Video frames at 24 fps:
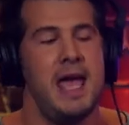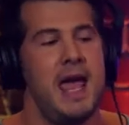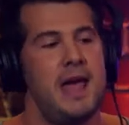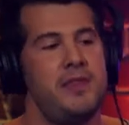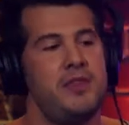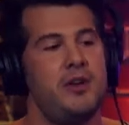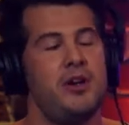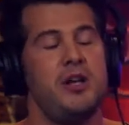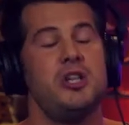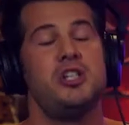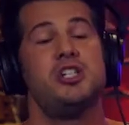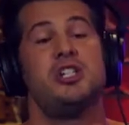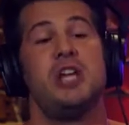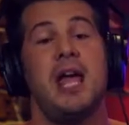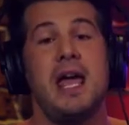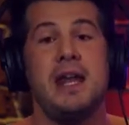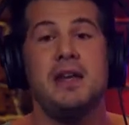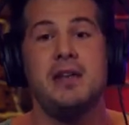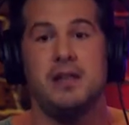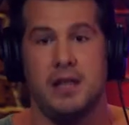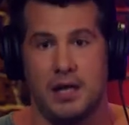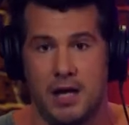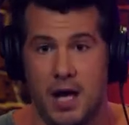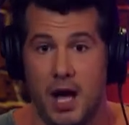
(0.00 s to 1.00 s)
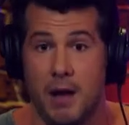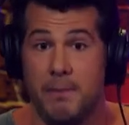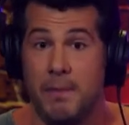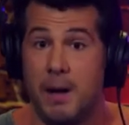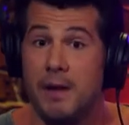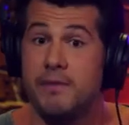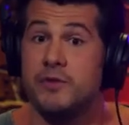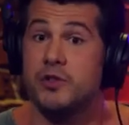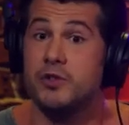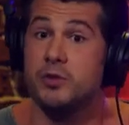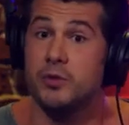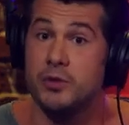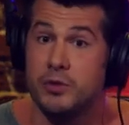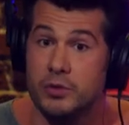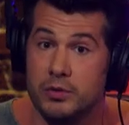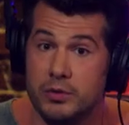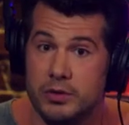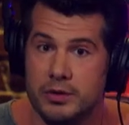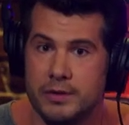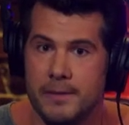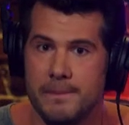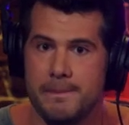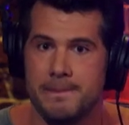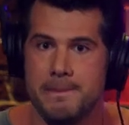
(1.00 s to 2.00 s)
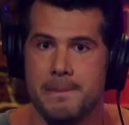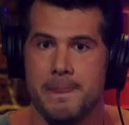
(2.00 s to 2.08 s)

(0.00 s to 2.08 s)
And their agenda above truth,